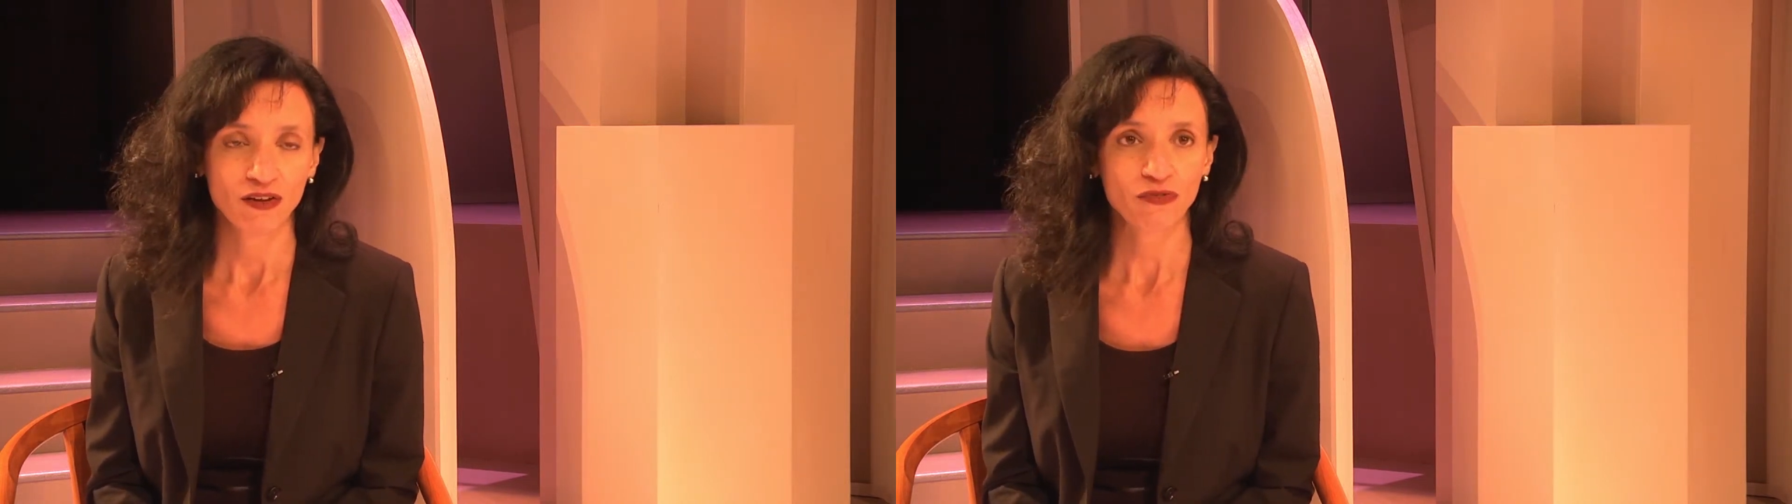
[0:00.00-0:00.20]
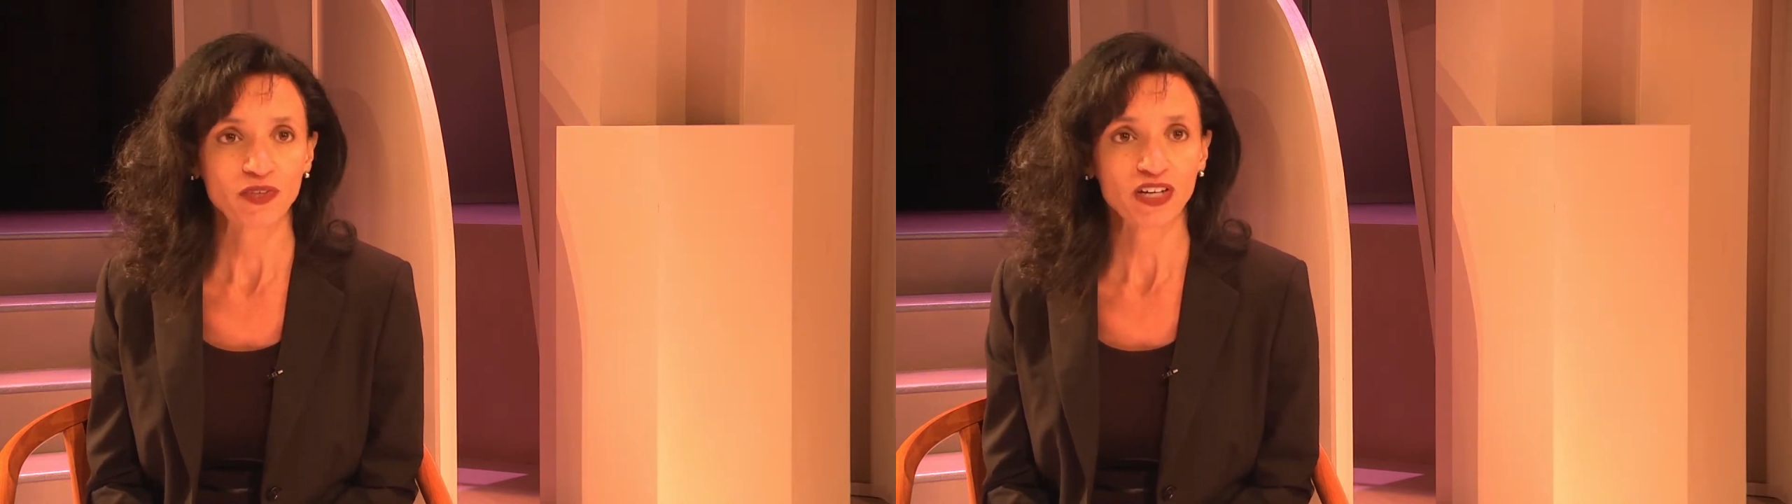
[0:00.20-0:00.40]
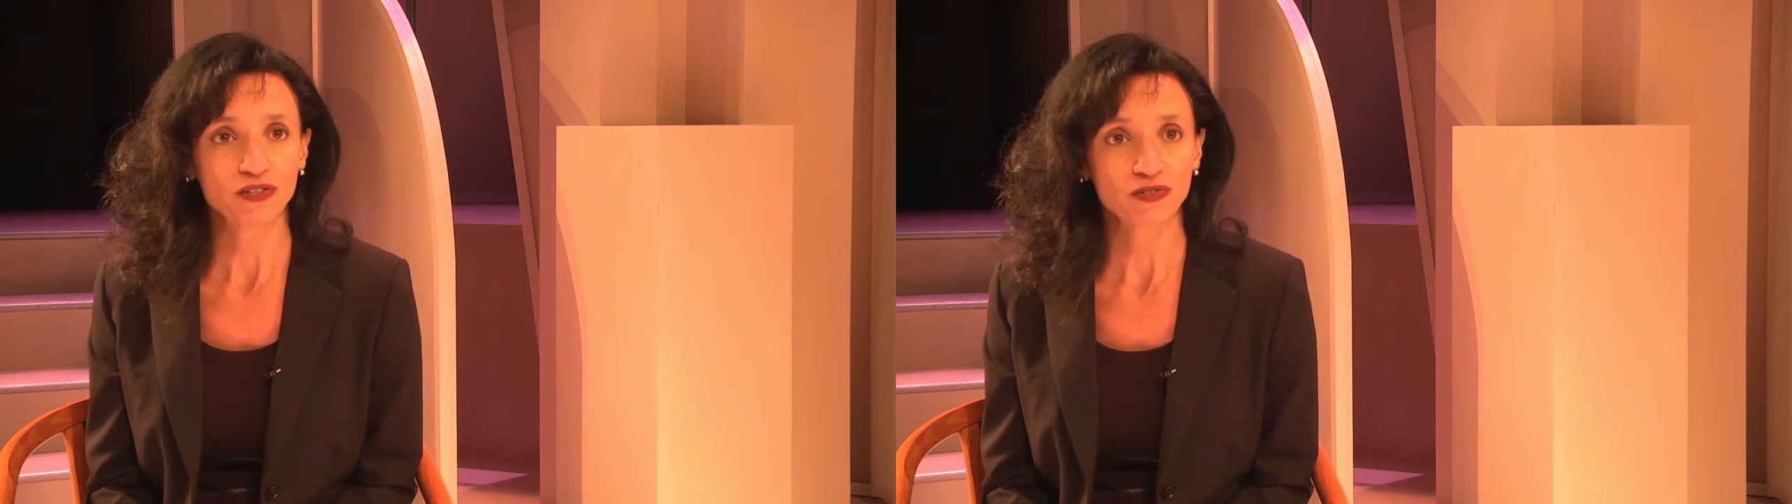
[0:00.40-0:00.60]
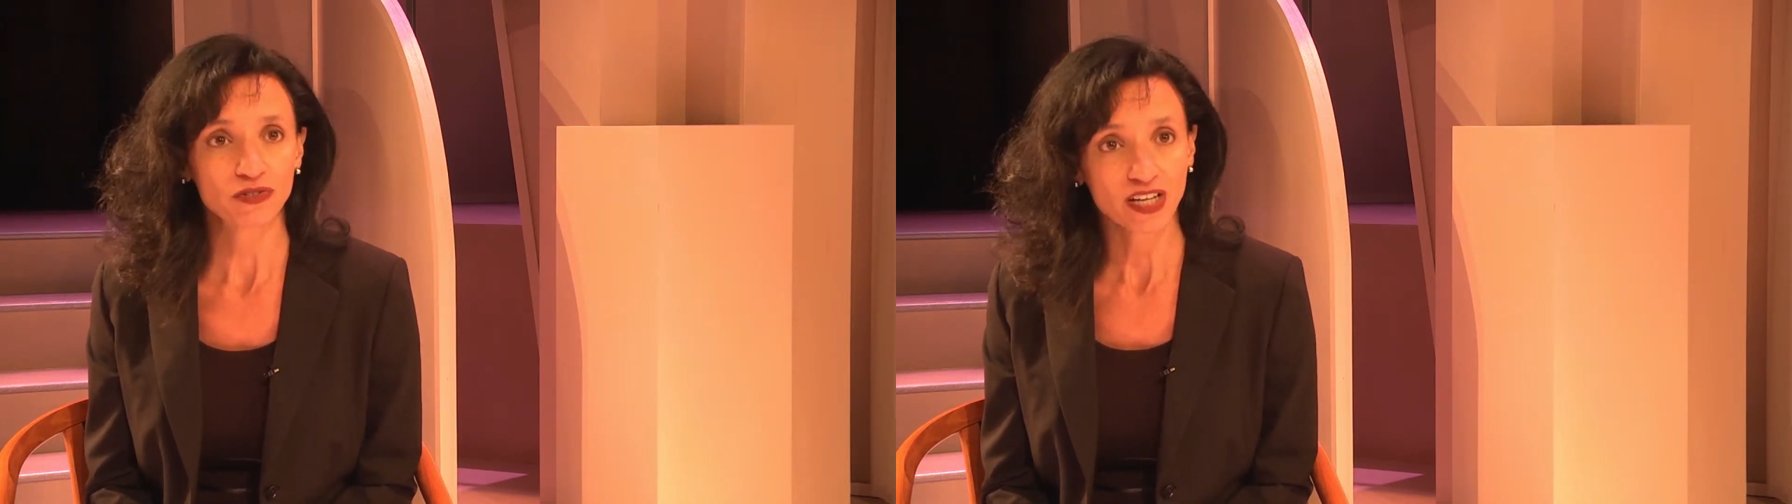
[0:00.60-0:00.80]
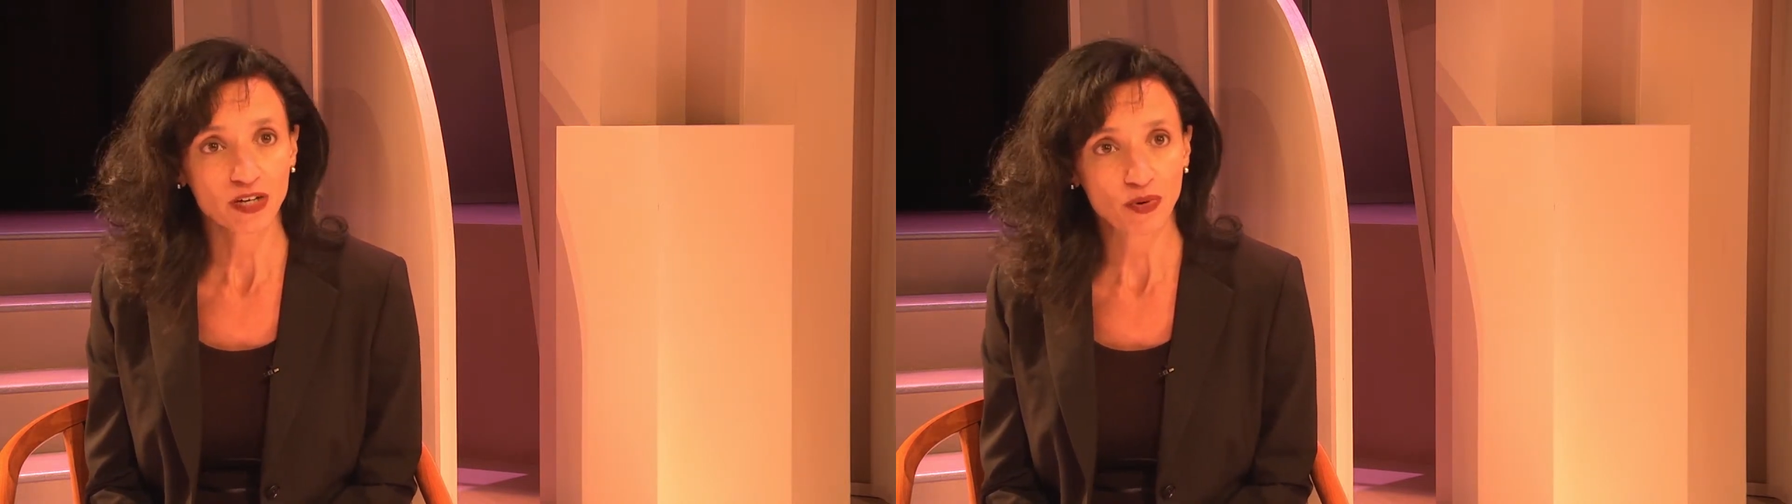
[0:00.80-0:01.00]
From the Cultural
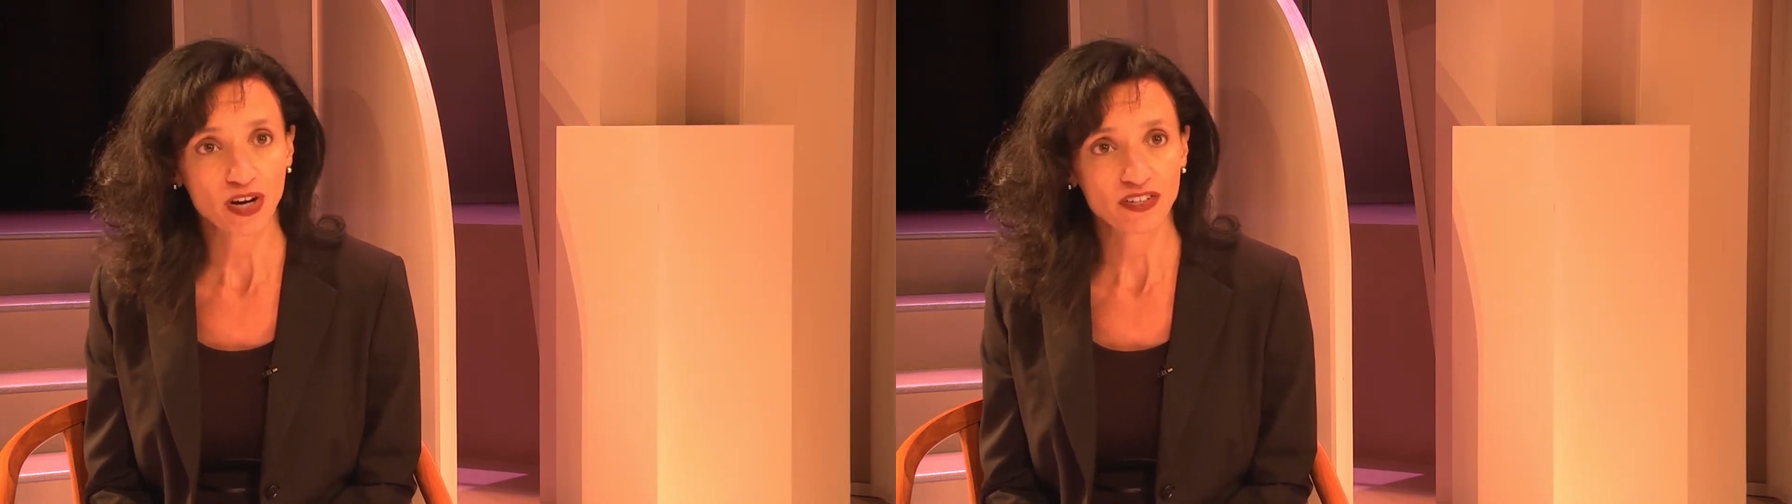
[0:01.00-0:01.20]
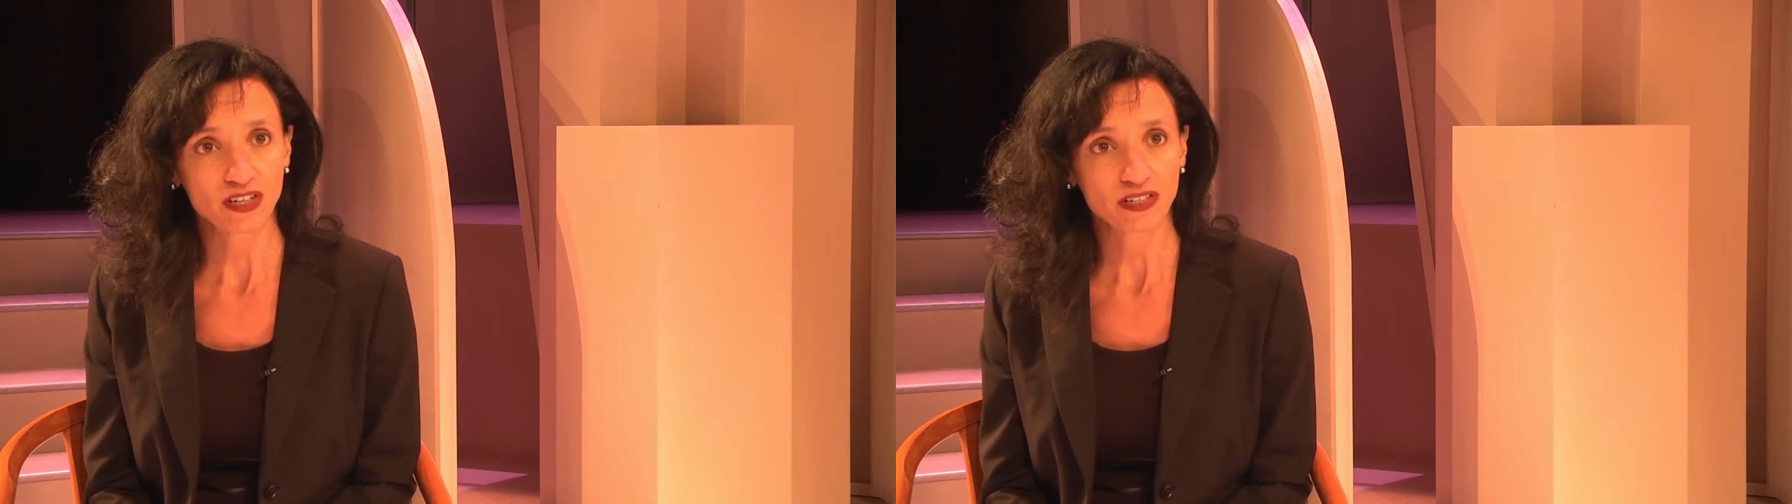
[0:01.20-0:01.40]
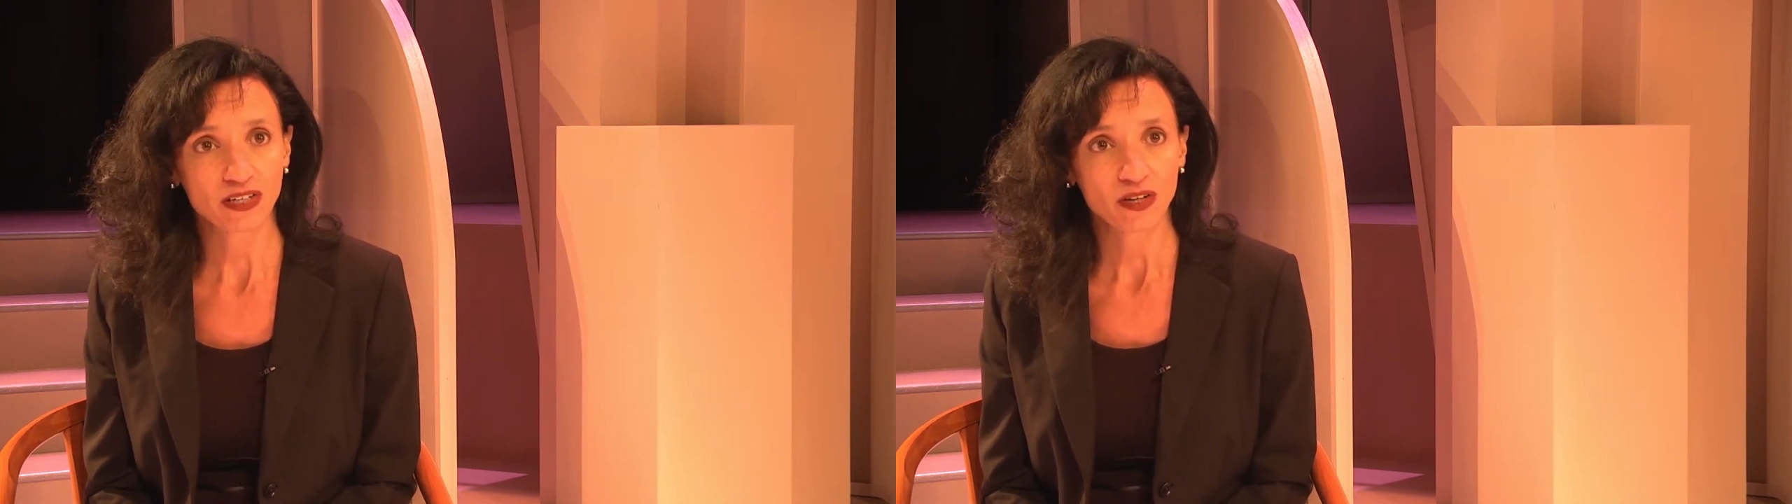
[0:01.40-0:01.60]
Data Project,